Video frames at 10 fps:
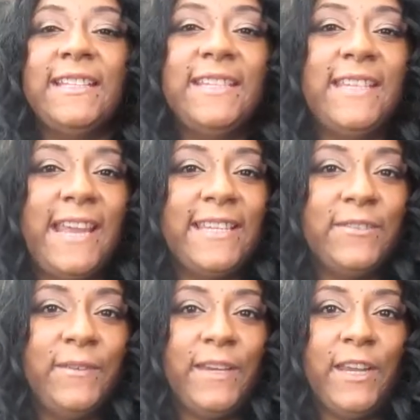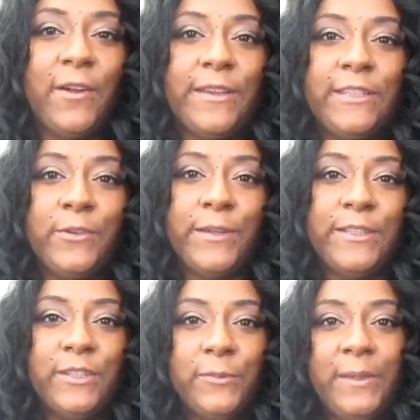today's video is going
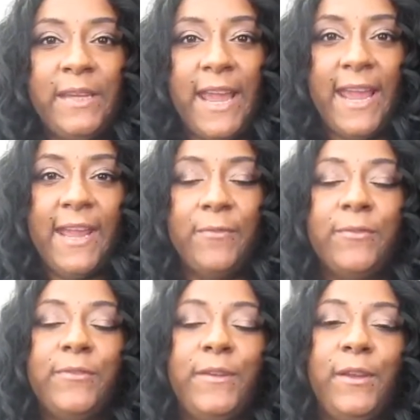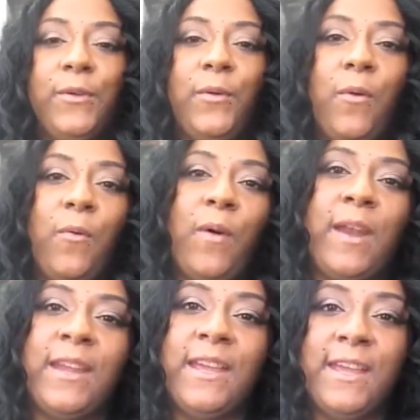to be a review
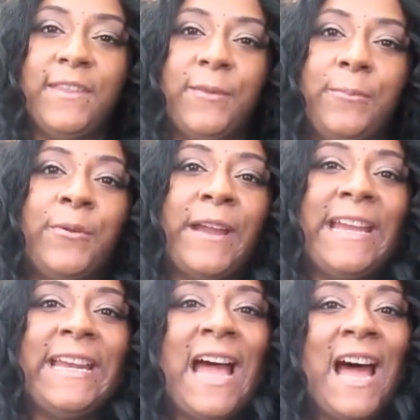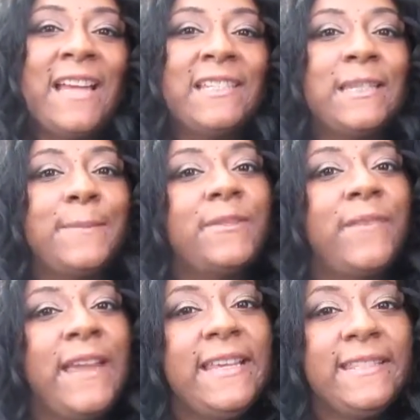on the brand Eyes, Lips,
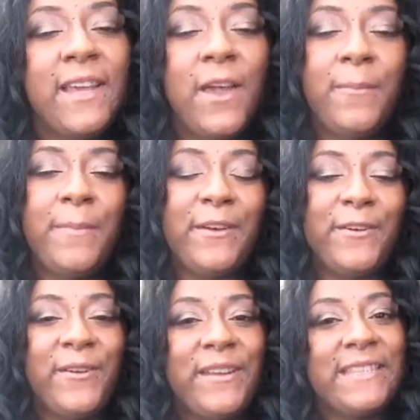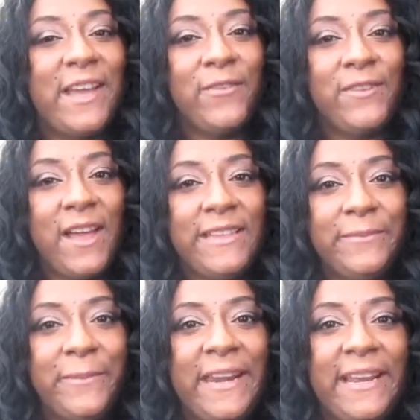Face, better known as E.L.F.
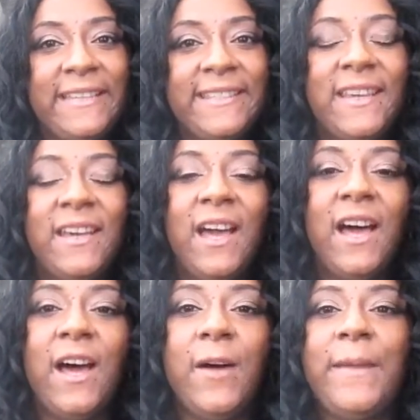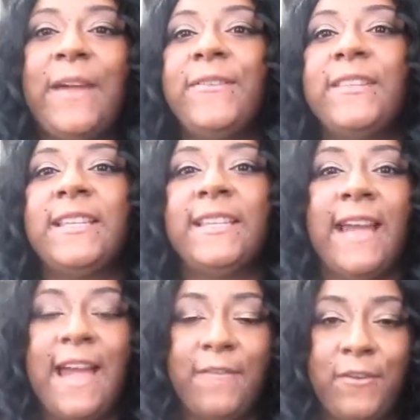Cosmetics. Everything that I
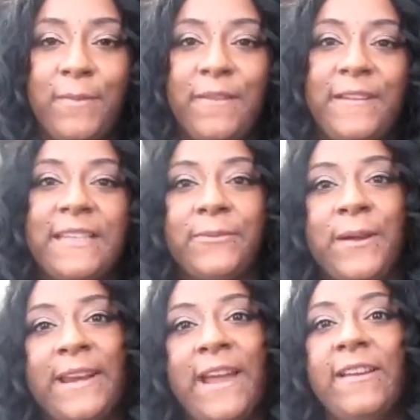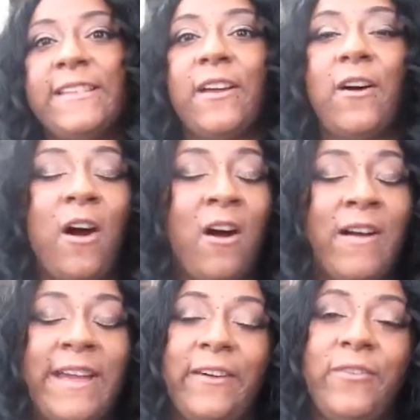have on my face right now is all
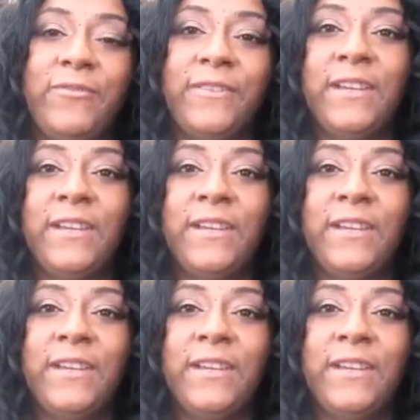E.L.F.